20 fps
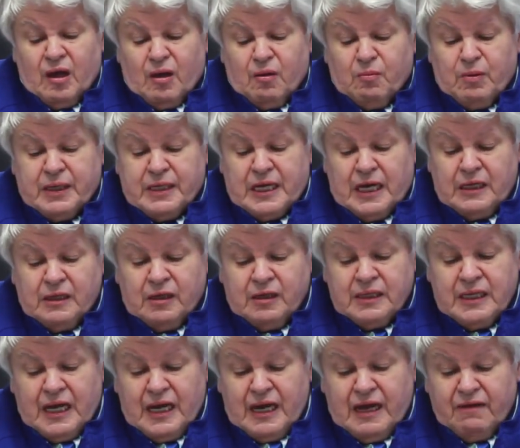We
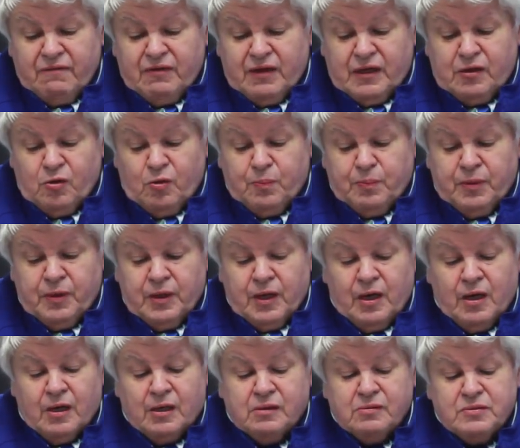cannot have an open
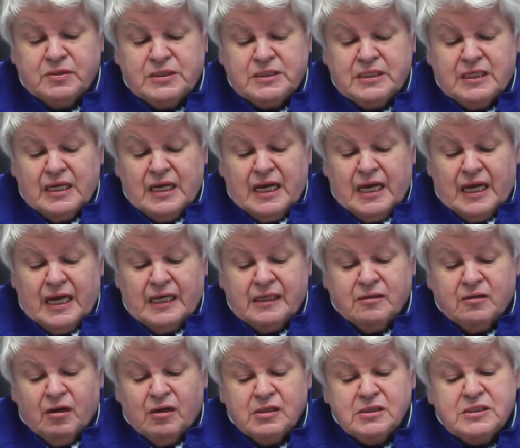house,
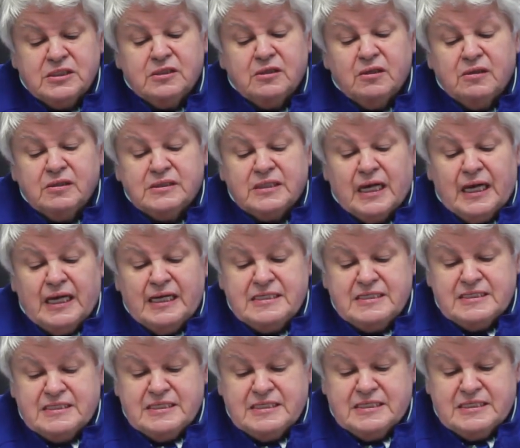and council
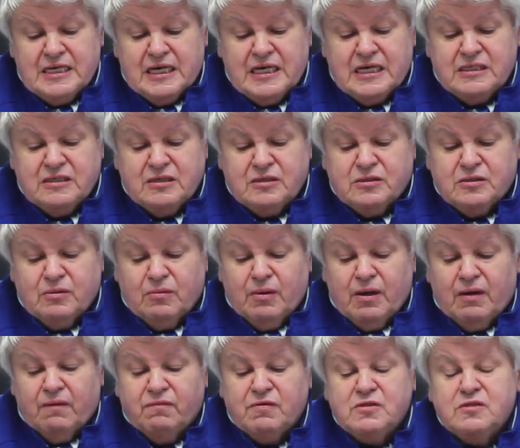has decided to
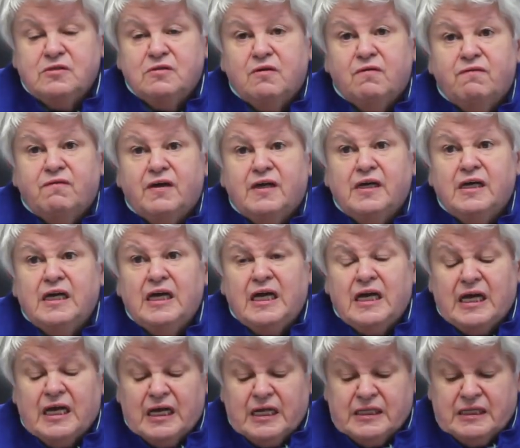have a survey
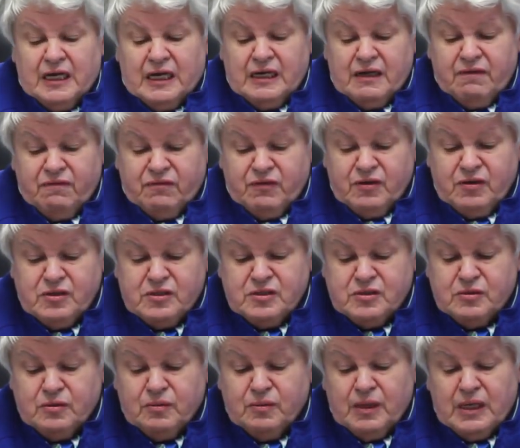
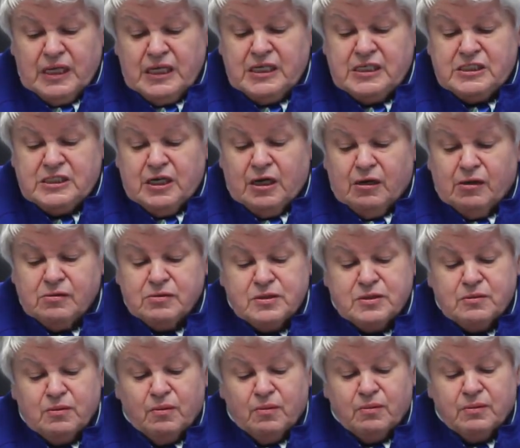delivered to each
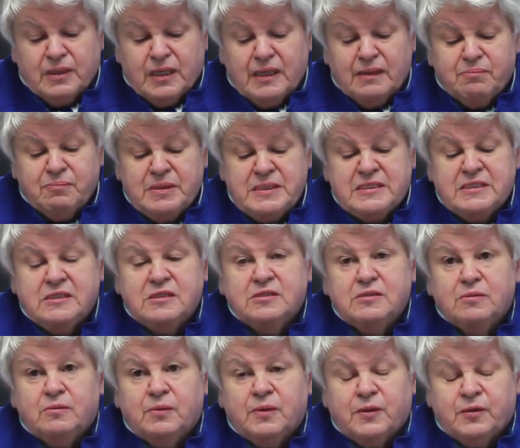household and
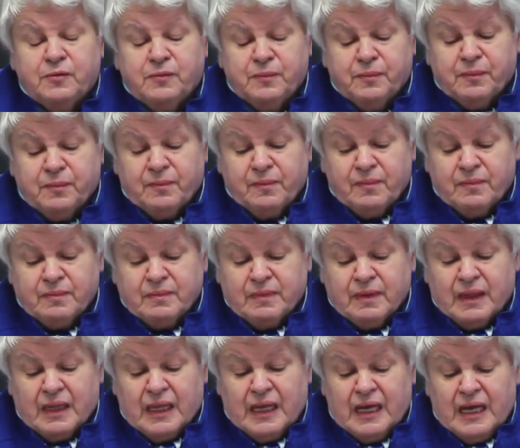business owner.
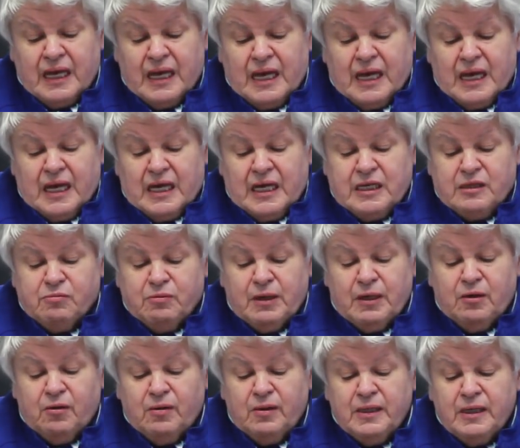It
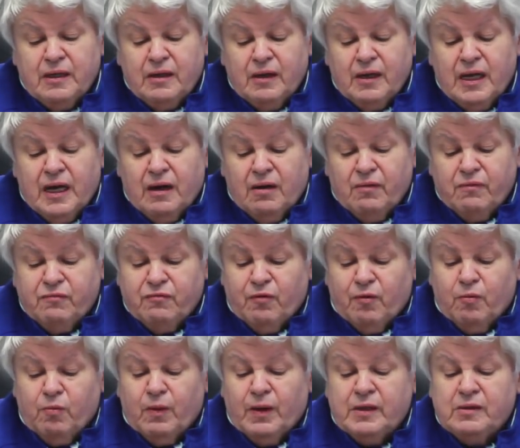will only allow
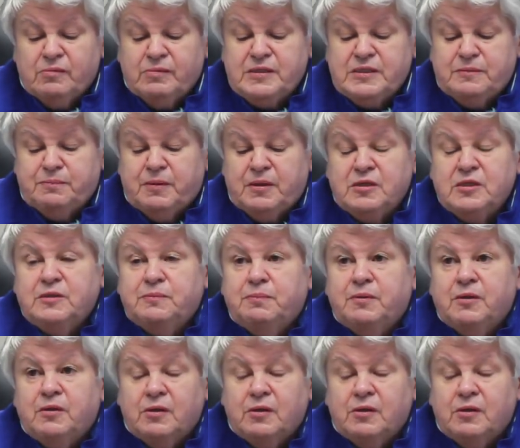for one response per